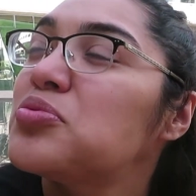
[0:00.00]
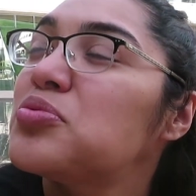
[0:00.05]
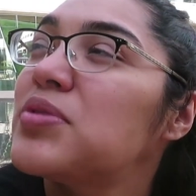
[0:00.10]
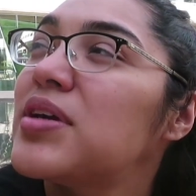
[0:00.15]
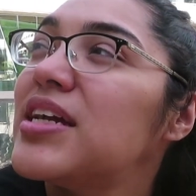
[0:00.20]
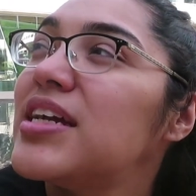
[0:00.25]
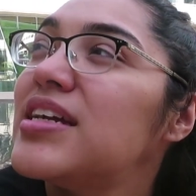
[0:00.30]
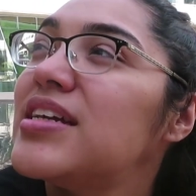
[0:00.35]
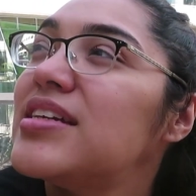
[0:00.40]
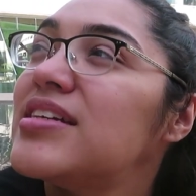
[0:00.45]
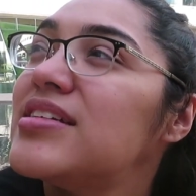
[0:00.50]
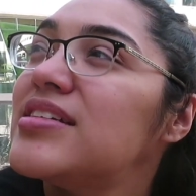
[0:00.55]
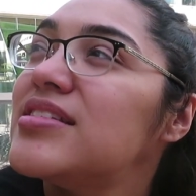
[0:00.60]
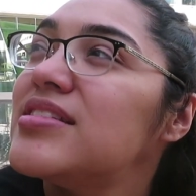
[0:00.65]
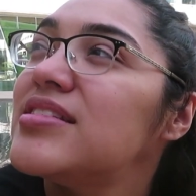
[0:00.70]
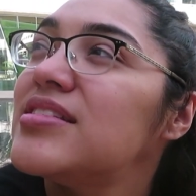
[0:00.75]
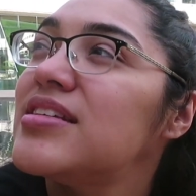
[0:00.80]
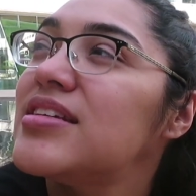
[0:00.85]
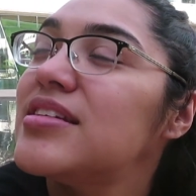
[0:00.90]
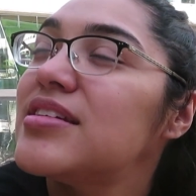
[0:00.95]

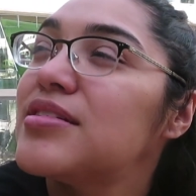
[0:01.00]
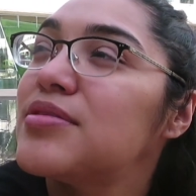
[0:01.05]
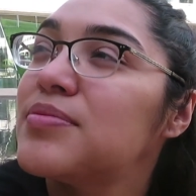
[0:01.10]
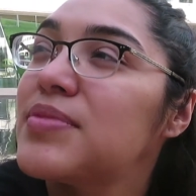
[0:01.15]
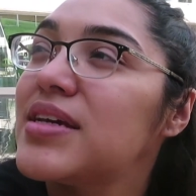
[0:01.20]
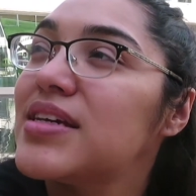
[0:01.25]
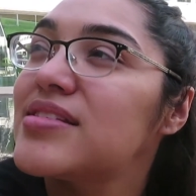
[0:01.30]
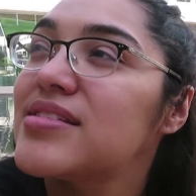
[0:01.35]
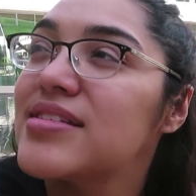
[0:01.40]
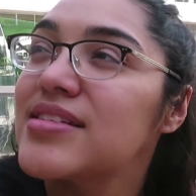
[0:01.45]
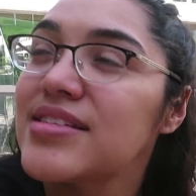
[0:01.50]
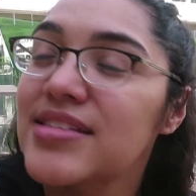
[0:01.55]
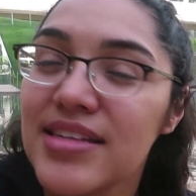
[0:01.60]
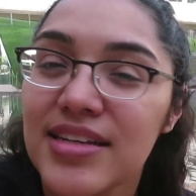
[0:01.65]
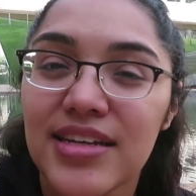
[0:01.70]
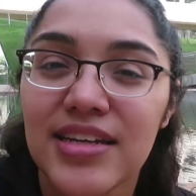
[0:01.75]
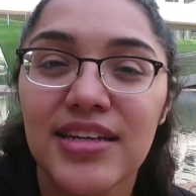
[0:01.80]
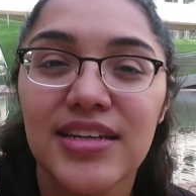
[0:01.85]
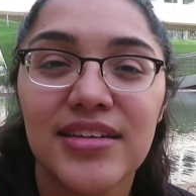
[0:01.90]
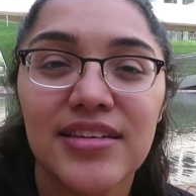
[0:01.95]
crazy, amazing
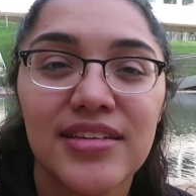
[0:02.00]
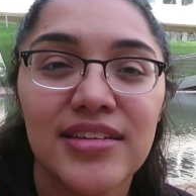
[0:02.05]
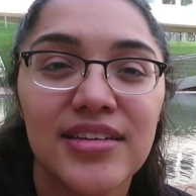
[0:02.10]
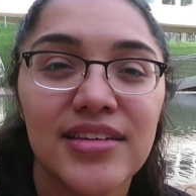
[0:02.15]
city,